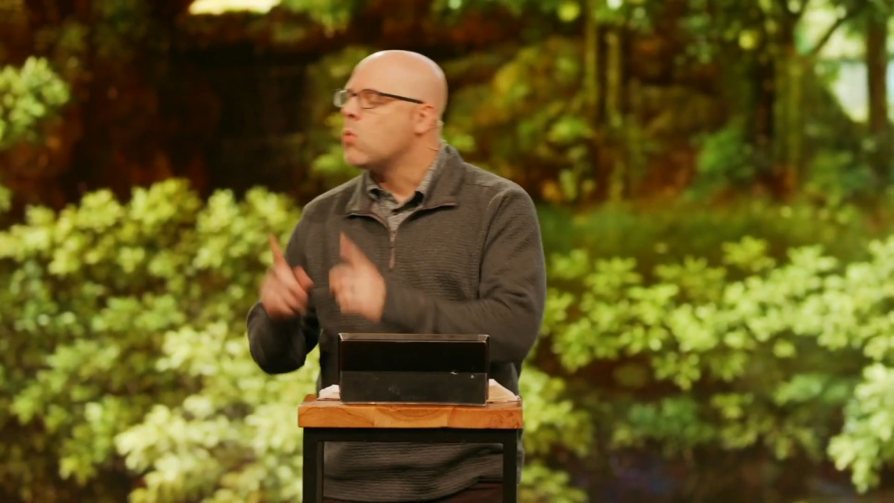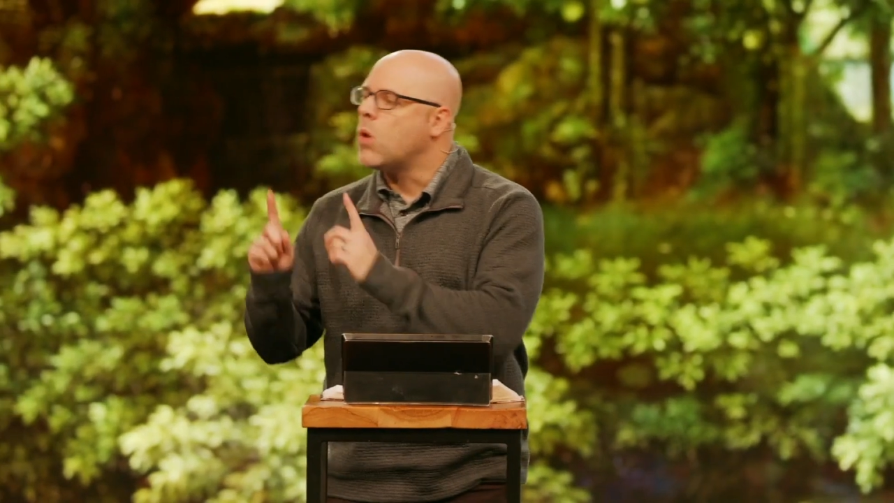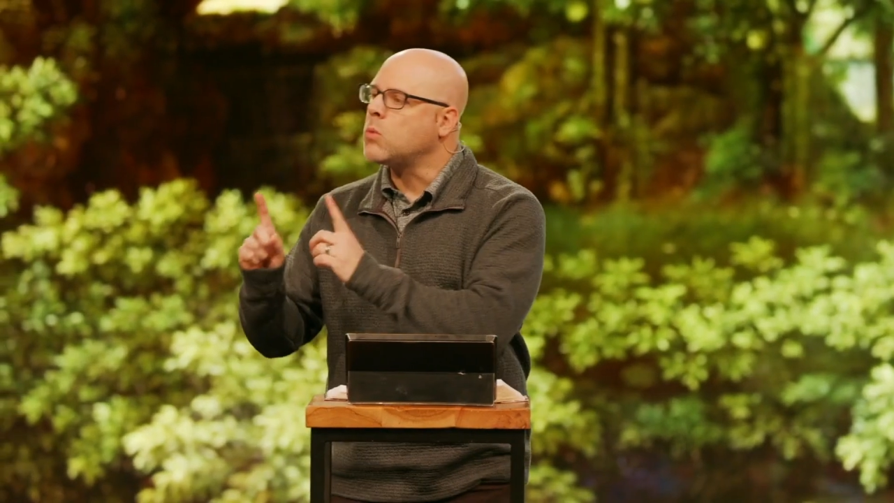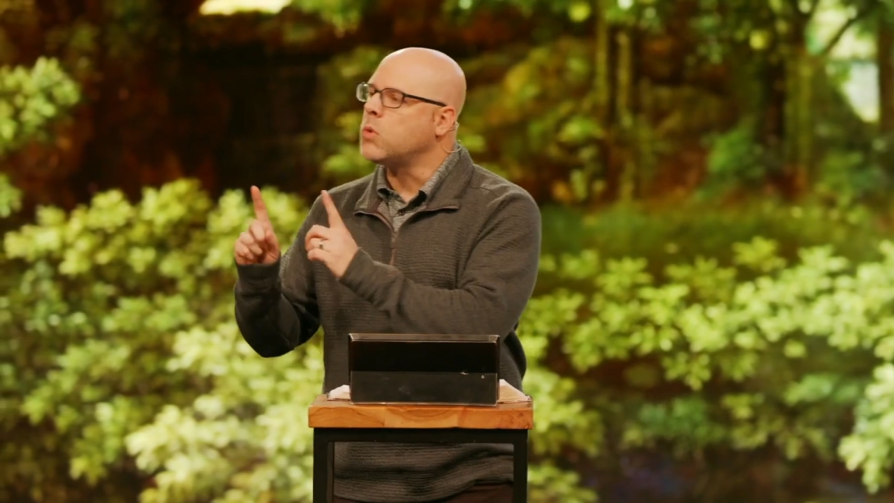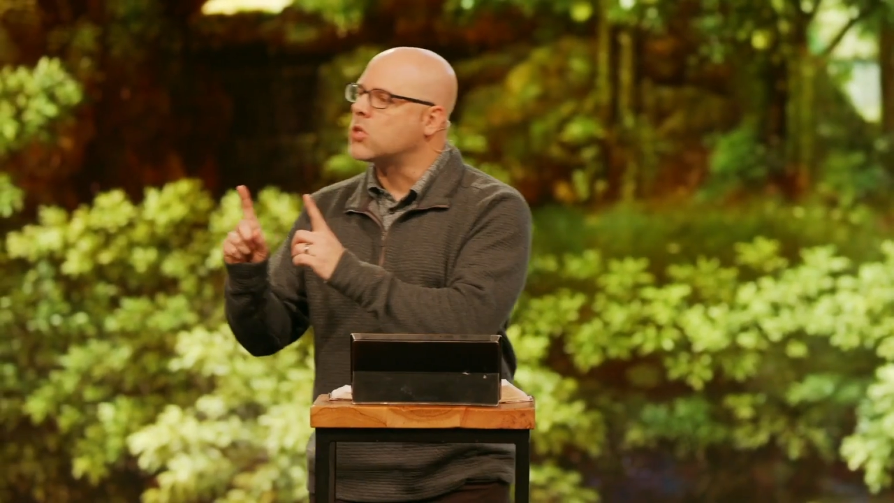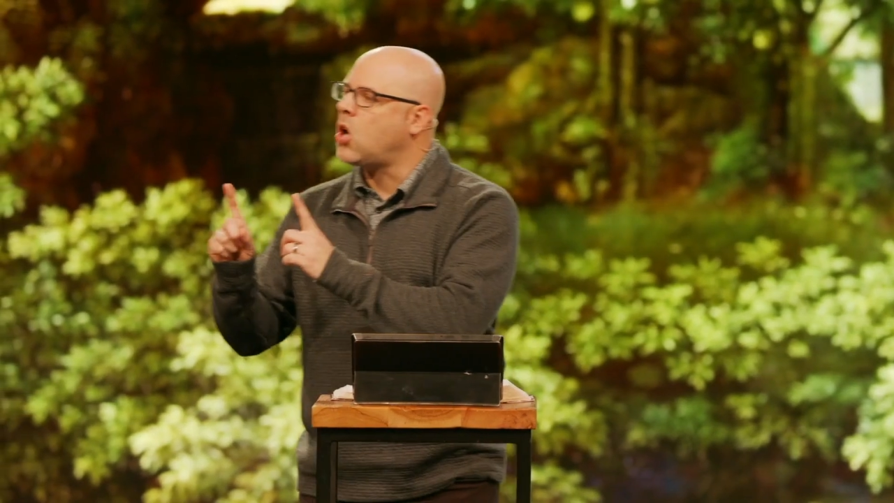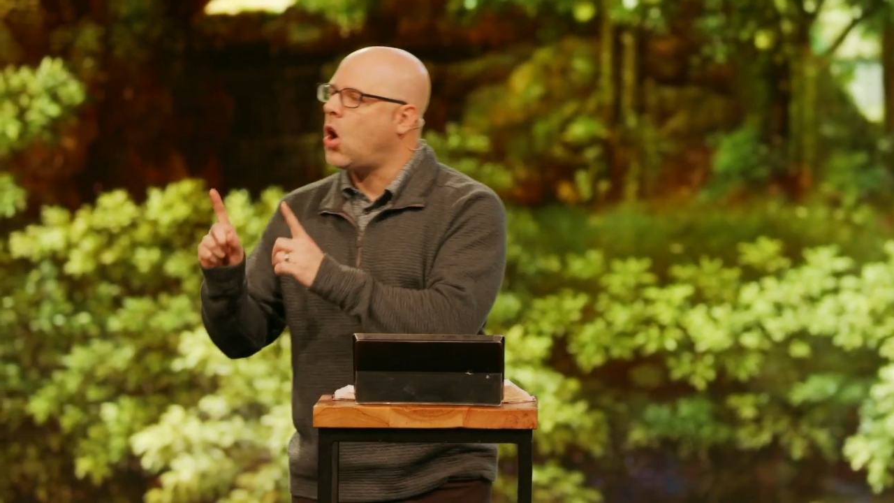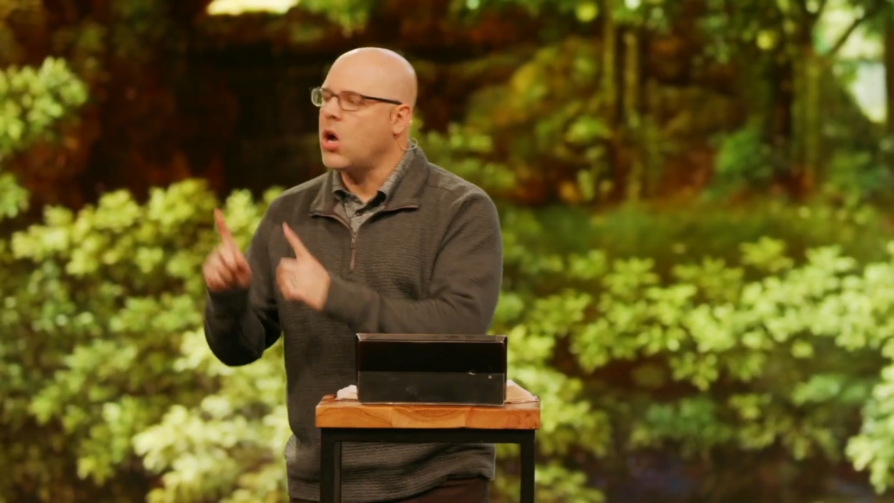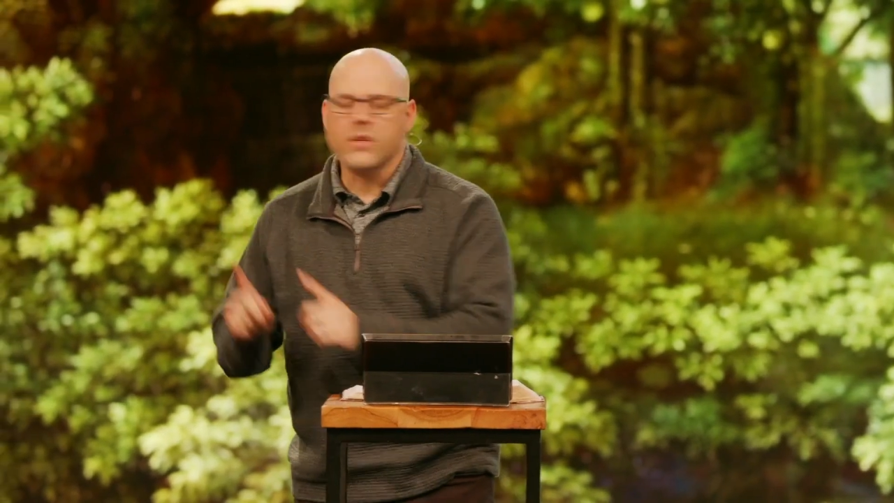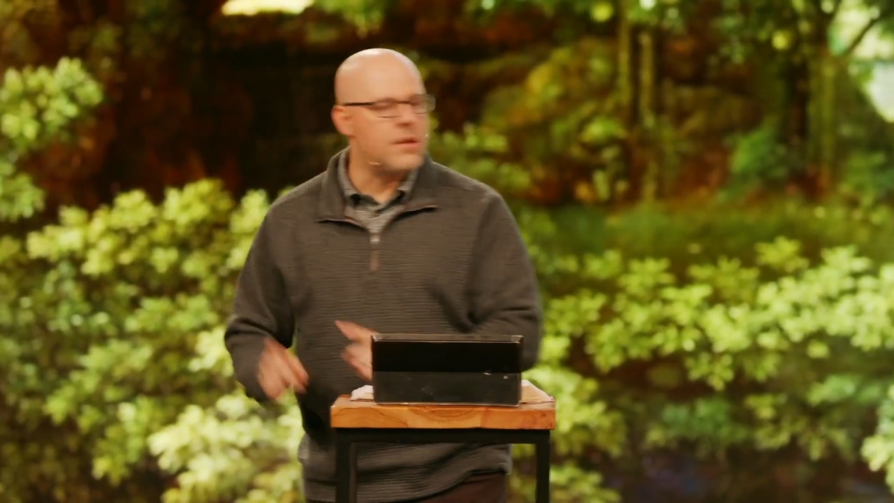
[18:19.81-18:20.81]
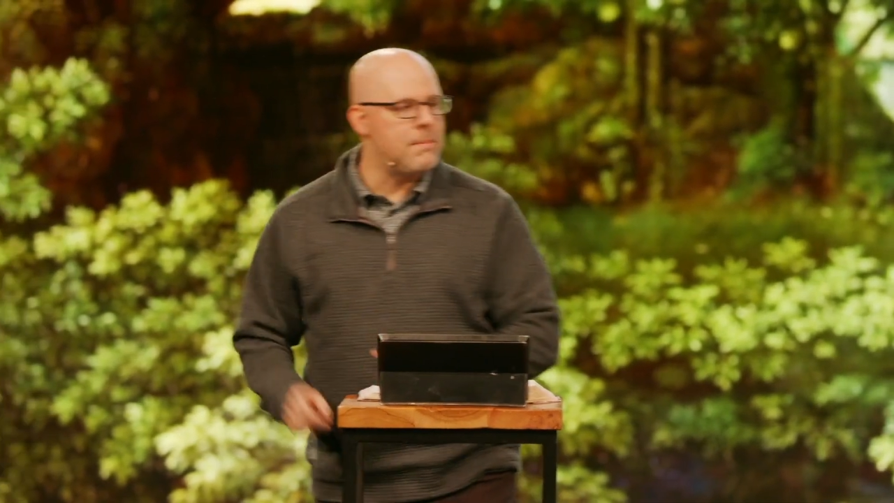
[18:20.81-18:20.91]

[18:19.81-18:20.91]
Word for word: what would cause